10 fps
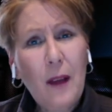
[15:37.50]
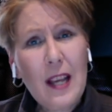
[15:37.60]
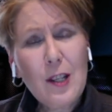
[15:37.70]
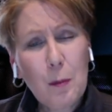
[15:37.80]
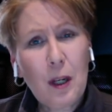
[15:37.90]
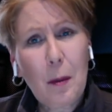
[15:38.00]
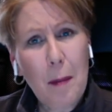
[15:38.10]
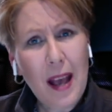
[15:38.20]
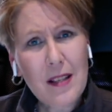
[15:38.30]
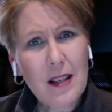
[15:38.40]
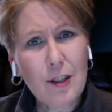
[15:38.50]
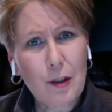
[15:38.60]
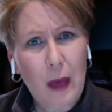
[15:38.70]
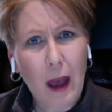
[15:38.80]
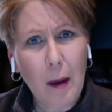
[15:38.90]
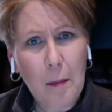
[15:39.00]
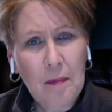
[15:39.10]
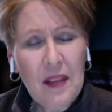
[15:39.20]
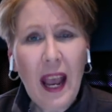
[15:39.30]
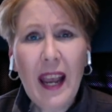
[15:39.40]
Facebook message
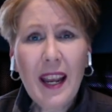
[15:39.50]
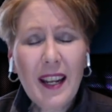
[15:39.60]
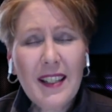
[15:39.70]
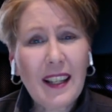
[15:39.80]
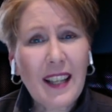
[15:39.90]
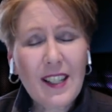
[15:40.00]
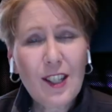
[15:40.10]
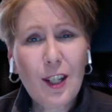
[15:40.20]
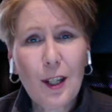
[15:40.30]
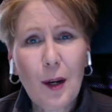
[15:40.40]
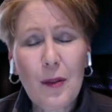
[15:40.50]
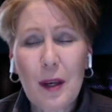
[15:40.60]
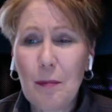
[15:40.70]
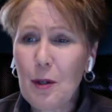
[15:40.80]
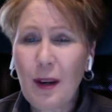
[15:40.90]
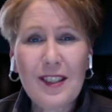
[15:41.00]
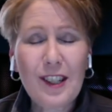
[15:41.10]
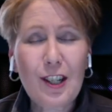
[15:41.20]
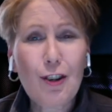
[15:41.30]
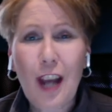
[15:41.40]
them and get to know them. You
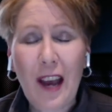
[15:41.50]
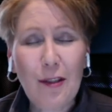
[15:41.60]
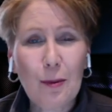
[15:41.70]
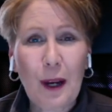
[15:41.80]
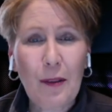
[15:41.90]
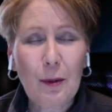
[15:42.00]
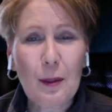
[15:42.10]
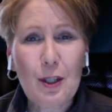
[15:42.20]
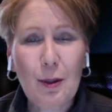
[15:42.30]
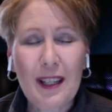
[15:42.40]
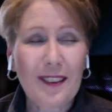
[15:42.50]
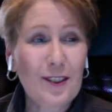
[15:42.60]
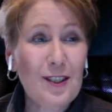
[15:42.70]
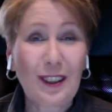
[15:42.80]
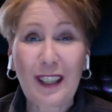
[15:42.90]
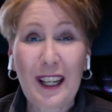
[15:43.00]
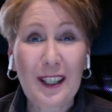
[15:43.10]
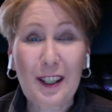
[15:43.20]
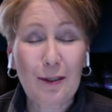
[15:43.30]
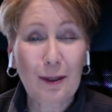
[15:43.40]
guys can chat throughout the retreat. There's a
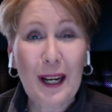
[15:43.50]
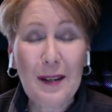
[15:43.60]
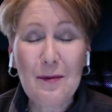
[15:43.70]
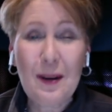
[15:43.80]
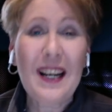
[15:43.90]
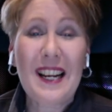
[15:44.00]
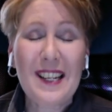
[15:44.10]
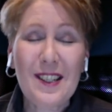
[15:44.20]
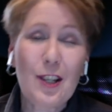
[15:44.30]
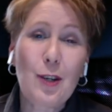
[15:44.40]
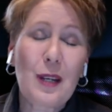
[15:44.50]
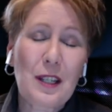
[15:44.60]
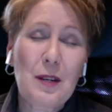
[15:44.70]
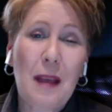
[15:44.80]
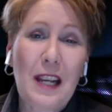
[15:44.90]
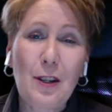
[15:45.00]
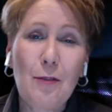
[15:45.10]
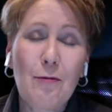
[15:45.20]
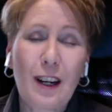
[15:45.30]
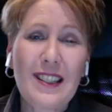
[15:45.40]
lot of great ways that you get to make
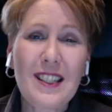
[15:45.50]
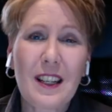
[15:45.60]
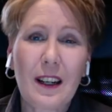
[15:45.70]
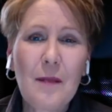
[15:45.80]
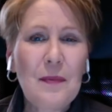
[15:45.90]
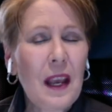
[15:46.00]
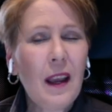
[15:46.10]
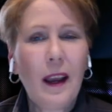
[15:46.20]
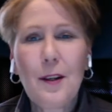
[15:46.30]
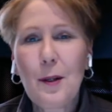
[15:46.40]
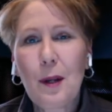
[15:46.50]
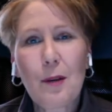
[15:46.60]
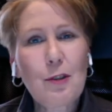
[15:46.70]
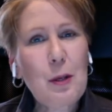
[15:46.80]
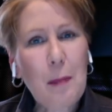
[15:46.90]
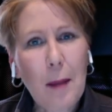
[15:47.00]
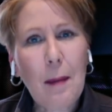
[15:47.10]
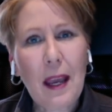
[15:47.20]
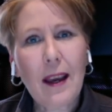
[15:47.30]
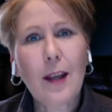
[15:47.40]
new friends here. And who knows, you may
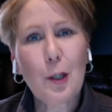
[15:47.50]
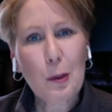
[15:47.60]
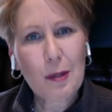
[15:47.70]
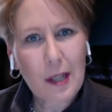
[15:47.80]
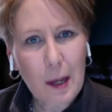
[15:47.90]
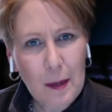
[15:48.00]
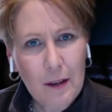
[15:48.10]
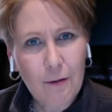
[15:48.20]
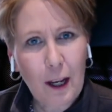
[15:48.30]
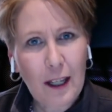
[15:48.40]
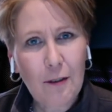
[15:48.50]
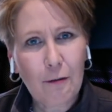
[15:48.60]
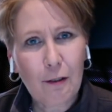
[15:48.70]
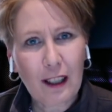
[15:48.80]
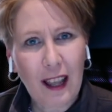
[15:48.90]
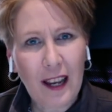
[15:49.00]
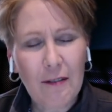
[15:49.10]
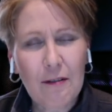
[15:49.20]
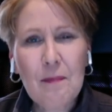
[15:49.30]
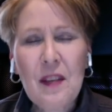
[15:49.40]
make a new stamping friend for
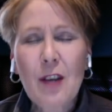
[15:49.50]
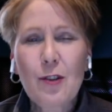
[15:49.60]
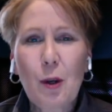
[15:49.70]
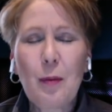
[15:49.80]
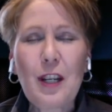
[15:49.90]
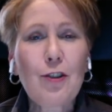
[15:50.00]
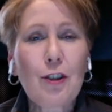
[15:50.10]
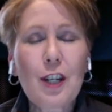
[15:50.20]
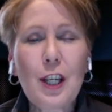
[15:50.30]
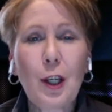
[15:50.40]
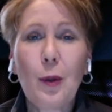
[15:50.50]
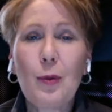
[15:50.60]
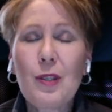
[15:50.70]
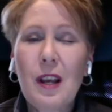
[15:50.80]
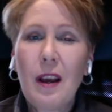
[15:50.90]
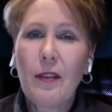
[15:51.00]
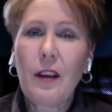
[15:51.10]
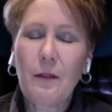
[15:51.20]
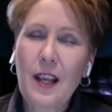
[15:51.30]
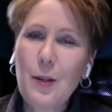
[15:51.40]
life. So be sure to use
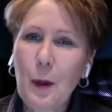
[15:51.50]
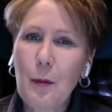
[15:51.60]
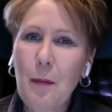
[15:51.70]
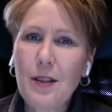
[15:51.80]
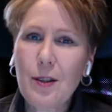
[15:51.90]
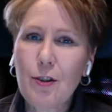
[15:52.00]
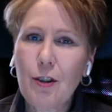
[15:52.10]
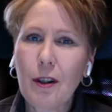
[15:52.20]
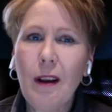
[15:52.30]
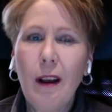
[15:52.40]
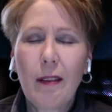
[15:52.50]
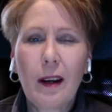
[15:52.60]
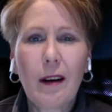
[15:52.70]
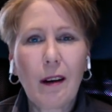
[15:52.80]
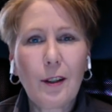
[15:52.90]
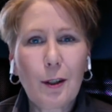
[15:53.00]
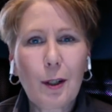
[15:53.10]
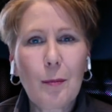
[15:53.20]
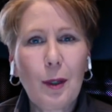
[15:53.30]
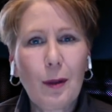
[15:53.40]
the Facebook Messenger there on
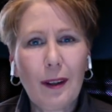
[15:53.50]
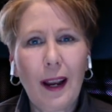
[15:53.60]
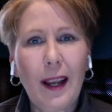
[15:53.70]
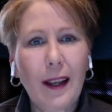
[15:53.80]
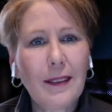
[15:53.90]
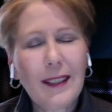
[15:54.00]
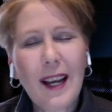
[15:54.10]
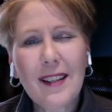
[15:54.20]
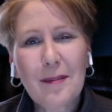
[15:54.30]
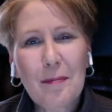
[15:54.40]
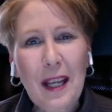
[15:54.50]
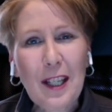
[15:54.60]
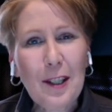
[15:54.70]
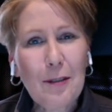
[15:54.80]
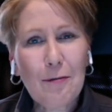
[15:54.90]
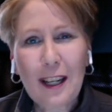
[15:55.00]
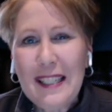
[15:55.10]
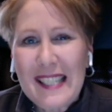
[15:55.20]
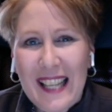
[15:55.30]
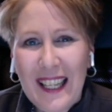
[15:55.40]
your computer and yeah, make a new
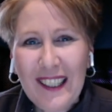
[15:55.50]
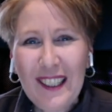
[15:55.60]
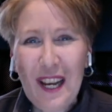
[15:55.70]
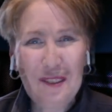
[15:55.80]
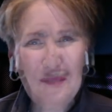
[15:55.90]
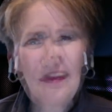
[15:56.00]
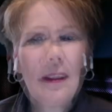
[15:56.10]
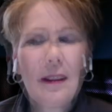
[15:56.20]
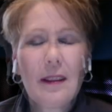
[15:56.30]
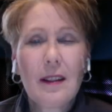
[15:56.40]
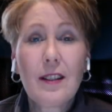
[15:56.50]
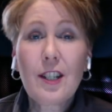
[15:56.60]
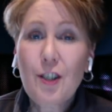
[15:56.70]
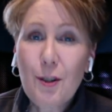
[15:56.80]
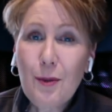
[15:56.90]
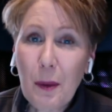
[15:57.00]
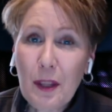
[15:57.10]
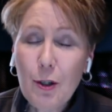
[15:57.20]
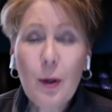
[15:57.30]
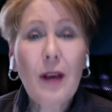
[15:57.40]
friend. Say hello. Did you
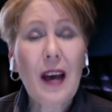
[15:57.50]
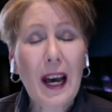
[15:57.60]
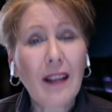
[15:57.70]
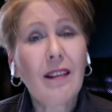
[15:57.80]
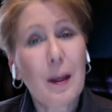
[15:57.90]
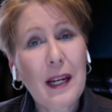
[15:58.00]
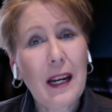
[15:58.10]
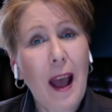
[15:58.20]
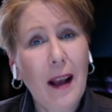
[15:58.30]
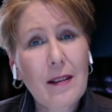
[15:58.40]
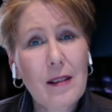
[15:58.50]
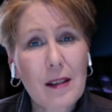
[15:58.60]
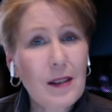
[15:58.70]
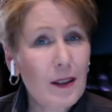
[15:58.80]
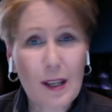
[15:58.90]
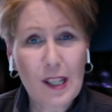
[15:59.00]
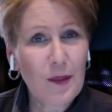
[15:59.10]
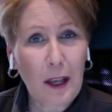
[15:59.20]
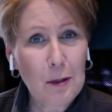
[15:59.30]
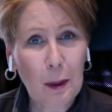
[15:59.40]
know that you have unlimited access to
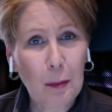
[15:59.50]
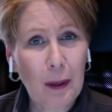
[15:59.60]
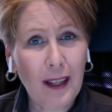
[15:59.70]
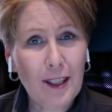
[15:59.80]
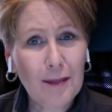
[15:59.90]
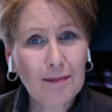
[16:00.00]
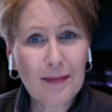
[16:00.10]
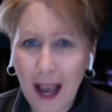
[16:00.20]
this Facebook page?